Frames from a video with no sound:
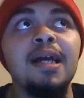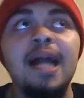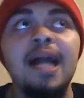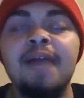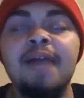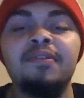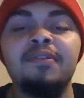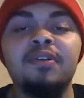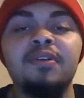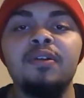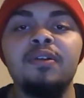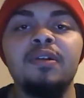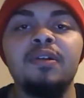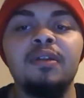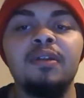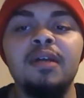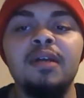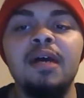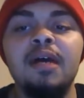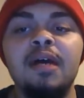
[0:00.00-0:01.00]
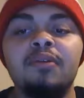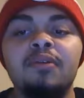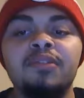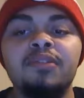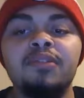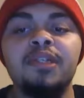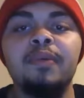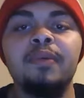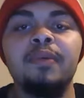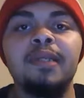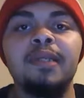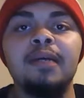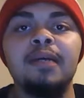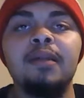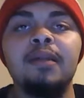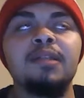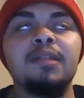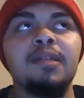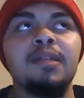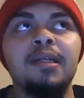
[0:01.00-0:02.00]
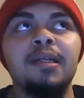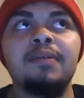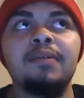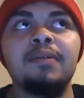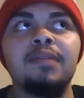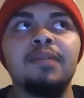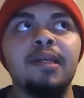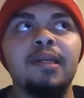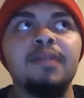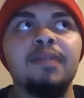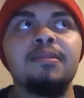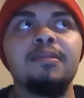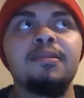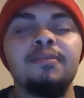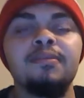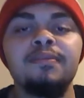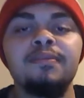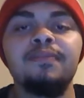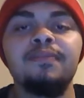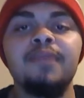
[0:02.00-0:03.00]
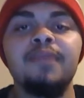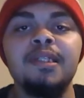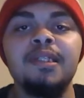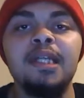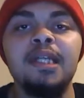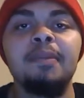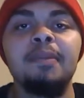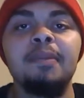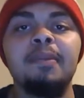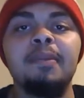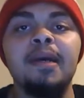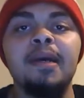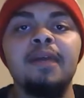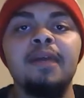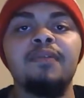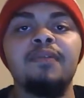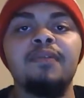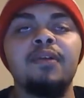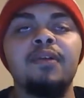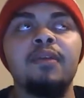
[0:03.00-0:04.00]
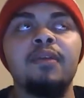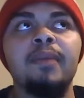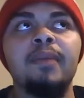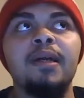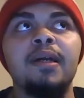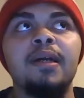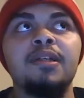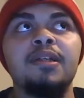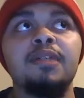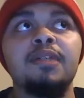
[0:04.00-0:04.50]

after how shit went down last night, I was like, he's he's gonna be back for another match.